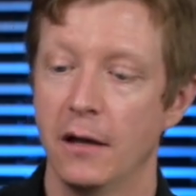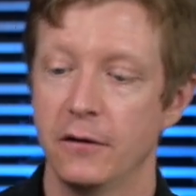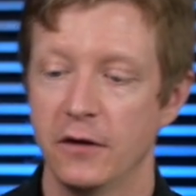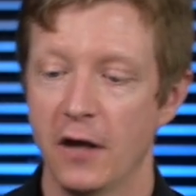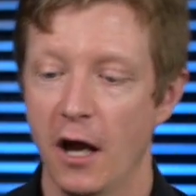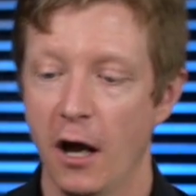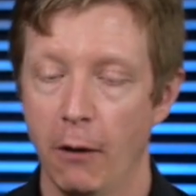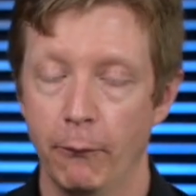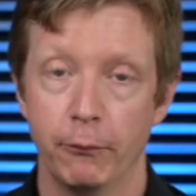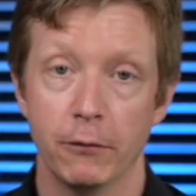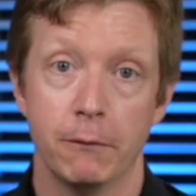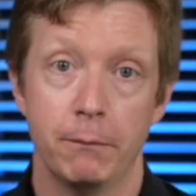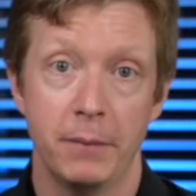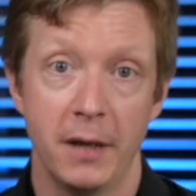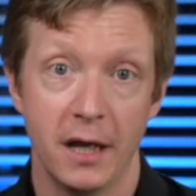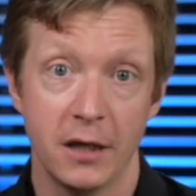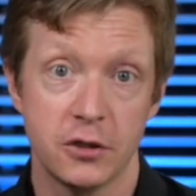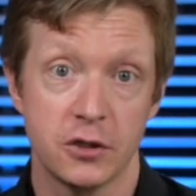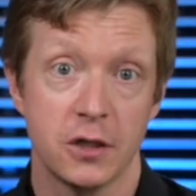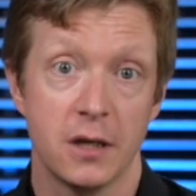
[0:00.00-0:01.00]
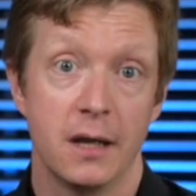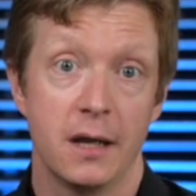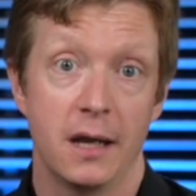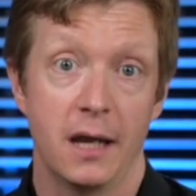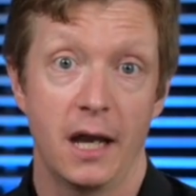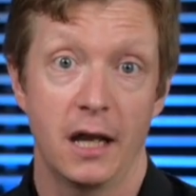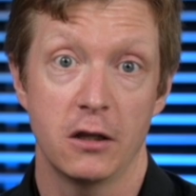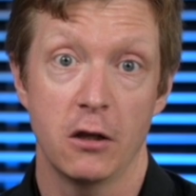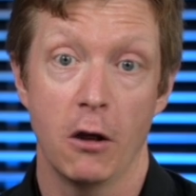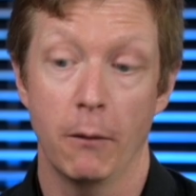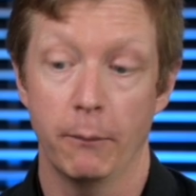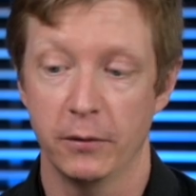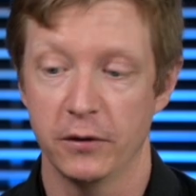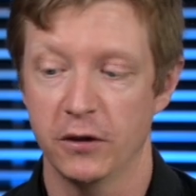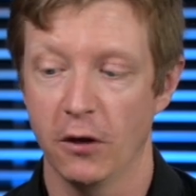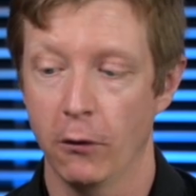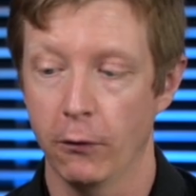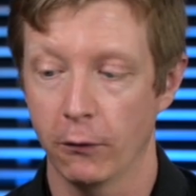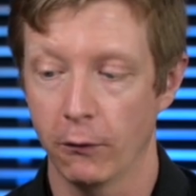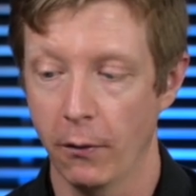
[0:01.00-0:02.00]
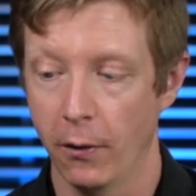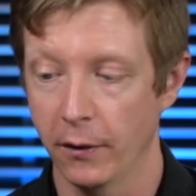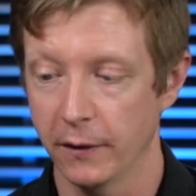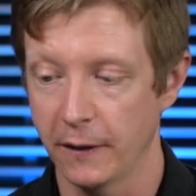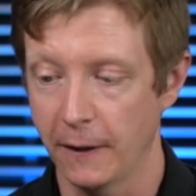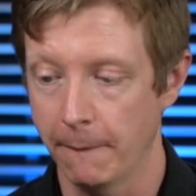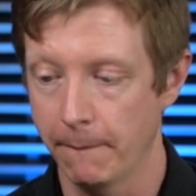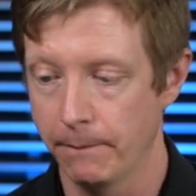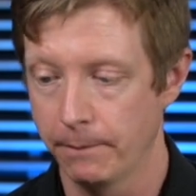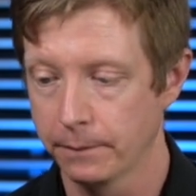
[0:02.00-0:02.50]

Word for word: to help with pitch and help with tone quality.